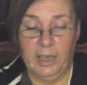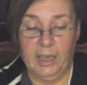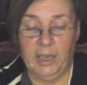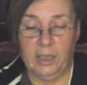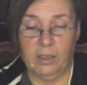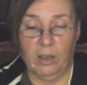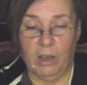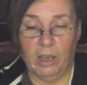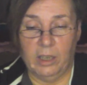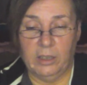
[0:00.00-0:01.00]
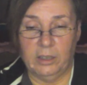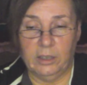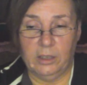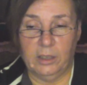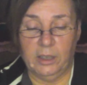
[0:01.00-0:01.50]
And on
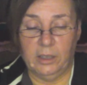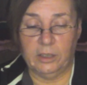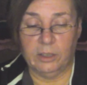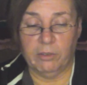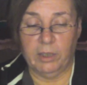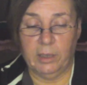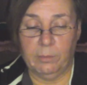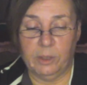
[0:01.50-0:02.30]
Instagram,